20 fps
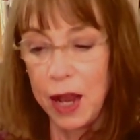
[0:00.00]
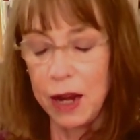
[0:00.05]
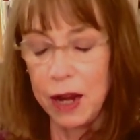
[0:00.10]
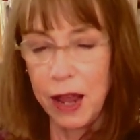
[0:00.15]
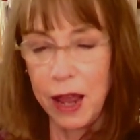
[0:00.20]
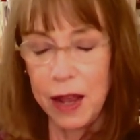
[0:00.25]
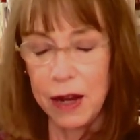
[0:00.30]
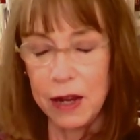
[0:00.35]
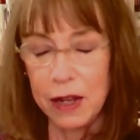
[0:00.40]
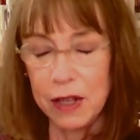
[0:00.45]

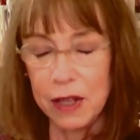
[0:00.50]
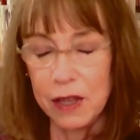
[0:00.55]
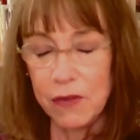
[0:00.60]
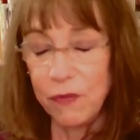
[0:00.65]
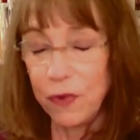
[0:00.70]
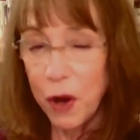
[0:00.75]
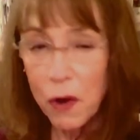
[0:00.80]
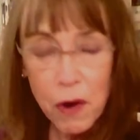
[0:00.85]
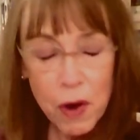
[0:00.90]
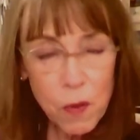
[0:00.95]
And it's
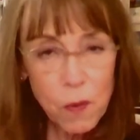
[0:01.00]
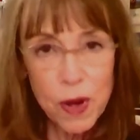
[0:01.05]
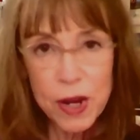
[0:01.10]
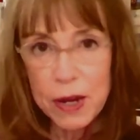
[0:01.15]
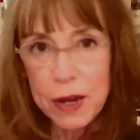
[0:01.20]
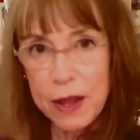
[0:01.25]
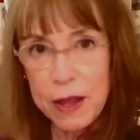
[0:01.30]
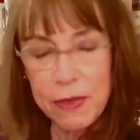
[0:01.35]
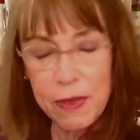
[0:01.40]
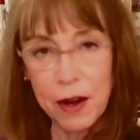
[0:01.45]
very
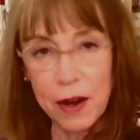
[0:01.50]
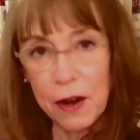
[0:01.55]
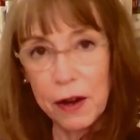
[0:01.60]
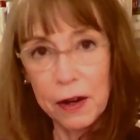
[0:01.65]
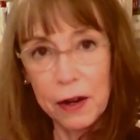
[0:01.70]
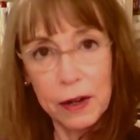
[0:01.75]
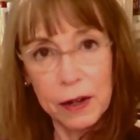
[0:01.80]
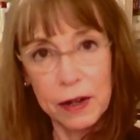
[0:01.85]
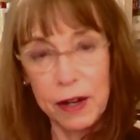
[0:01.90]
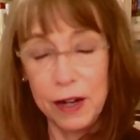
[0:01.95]
windy there
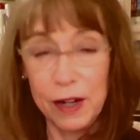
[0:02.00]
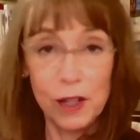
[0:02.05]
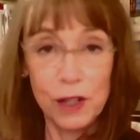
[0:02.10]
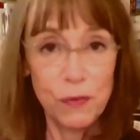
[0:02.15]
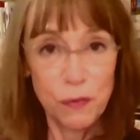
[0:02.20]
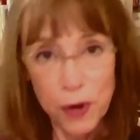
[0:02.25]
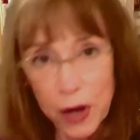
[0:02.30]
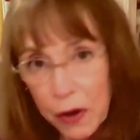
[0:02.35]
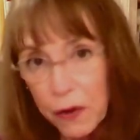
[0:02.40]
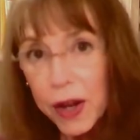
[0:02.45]
and it's
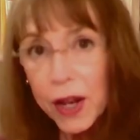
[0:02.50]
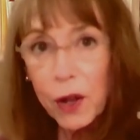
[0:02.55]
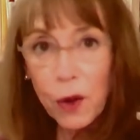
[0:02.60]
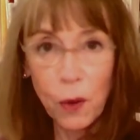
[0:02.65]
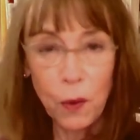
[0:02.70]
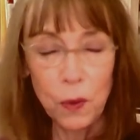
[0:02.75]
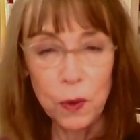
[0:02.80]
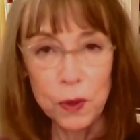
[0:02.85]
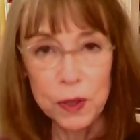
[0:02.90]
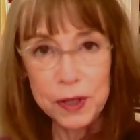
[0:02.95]
very
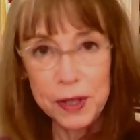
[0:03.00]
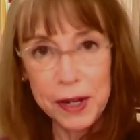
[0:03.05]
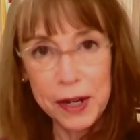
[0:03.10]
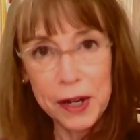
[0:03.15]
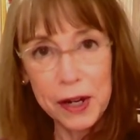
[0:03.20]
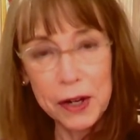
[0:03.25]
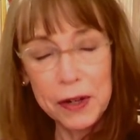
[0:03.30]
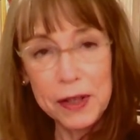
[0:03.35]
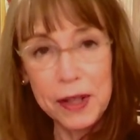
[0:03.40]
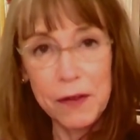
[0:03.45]
cold
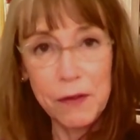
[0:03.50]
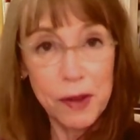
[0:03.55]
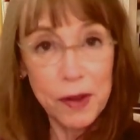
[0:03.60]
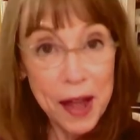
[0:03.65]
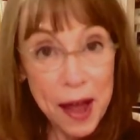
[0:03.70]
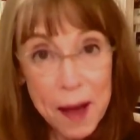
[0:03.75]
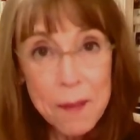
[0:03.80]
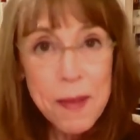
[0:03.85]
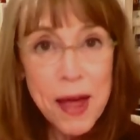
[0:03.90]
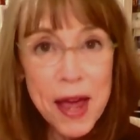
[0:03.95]
there. And they've
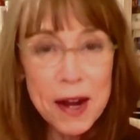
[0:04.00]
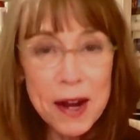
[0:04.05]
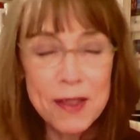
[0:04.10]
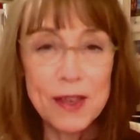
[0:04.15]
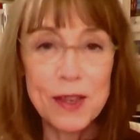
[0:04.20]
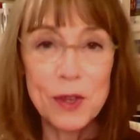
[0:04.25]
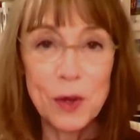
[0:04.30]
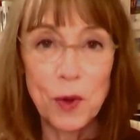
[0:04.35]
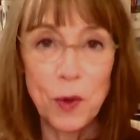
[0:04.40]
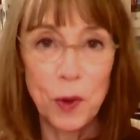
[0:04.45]
come out of
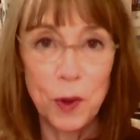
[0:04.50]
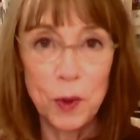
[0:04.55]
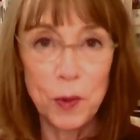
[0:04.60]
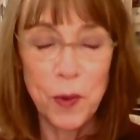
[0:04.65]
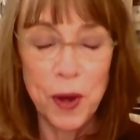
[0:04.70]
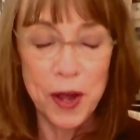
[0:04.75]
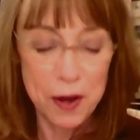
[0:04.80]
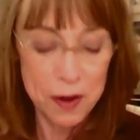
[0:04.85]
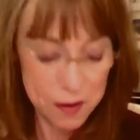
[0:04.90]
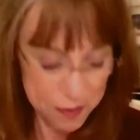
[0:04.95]
this cold
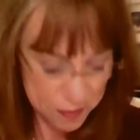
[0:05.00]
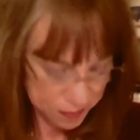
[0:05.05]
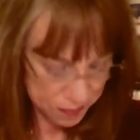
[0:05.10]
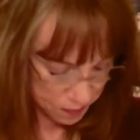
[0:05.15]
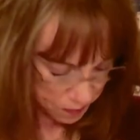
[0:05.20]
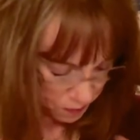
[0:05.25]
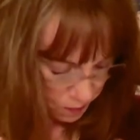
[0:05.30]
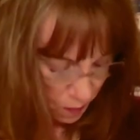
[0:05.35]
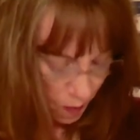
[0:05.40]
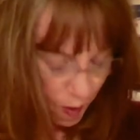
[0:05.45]
weather
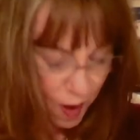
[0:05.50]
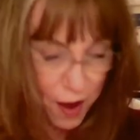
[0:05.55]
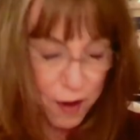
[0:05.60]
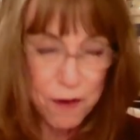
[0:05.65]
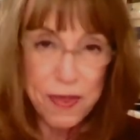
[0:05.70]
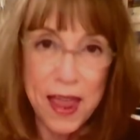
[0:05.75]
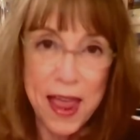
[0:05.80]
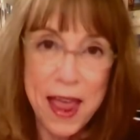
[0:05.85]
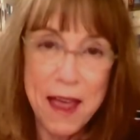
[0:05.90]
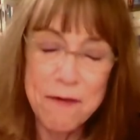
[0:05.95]
water.
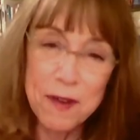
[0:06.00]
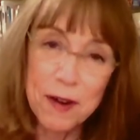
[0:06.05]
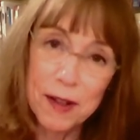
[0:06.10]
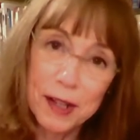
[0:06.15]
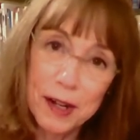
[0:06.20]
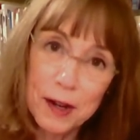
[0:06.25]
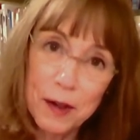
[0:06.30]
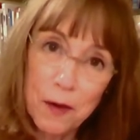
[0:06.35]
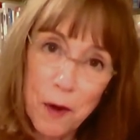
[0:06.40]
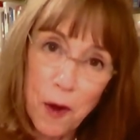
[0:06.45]
They have their
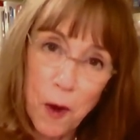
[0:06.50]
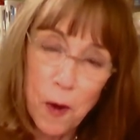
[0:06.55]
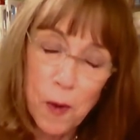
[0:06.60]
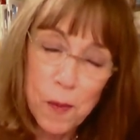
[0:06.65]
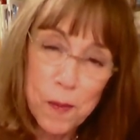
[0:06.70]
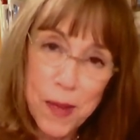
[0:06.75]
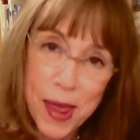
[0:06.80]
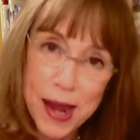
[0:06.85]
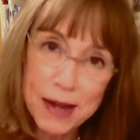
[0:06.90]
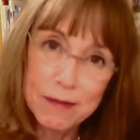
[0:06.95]
little
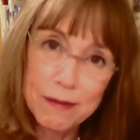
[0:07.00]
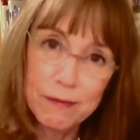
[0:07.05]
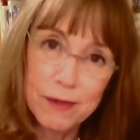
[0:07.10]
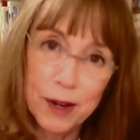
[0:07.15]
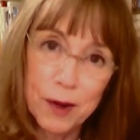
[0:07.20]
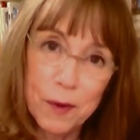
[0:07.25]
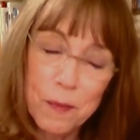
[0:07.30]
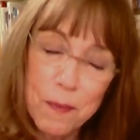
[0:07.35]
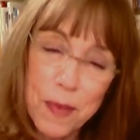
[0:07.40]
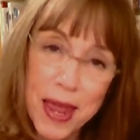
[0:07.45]
homemade, you
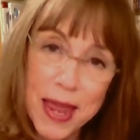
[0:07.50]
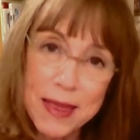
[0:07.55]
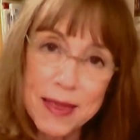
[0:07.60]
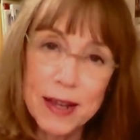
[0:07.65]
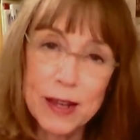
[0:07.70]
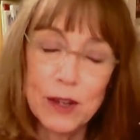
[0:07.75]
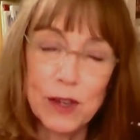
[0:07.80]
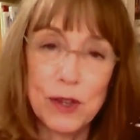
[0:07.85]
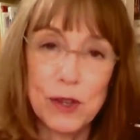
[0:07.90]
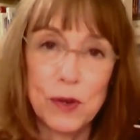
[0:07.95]
know,
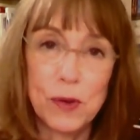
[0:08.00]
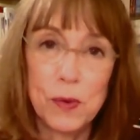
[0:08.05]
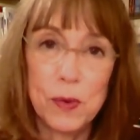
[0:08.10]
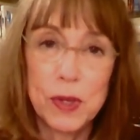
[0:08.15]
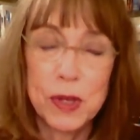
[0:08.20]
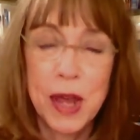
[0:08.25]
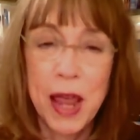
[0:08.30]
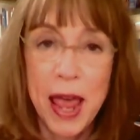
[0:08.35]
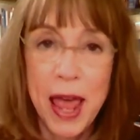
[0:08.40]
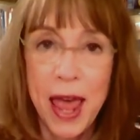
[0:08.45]
bathing suit,
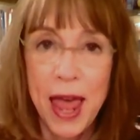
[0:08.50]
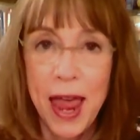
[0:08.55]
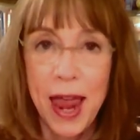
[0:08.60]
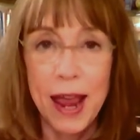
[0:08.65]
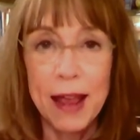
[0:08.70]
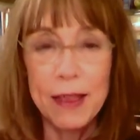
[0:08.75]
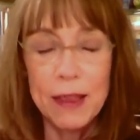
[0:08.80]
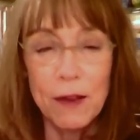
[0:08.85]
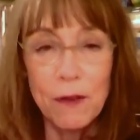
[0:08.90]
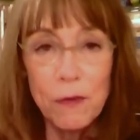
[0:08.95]

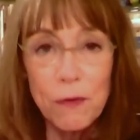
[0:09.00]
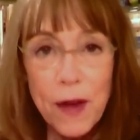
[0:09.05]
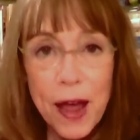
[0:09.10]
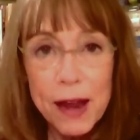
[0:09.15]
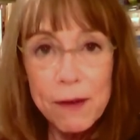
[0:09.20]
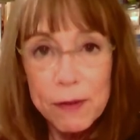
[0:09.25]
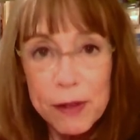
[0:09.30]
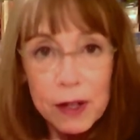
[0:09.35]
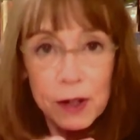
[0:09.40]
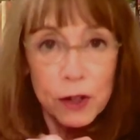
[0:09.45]
And the
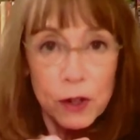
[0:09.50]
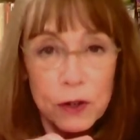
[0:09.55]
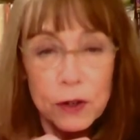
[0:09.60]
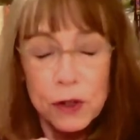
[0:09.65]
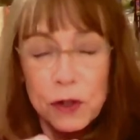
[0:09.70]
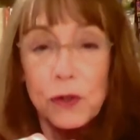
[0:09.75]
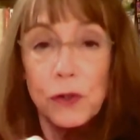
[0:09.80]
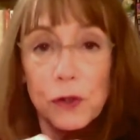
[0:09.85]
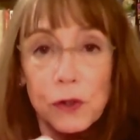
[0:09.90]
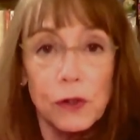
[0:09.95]
five little
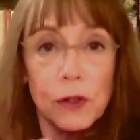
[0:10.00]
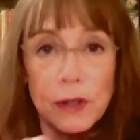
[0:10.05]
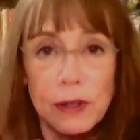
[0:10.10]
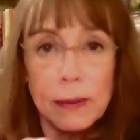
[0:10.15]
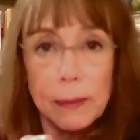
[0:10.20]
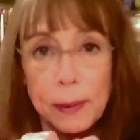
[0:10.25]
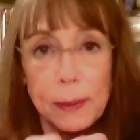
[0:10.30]
girls are just,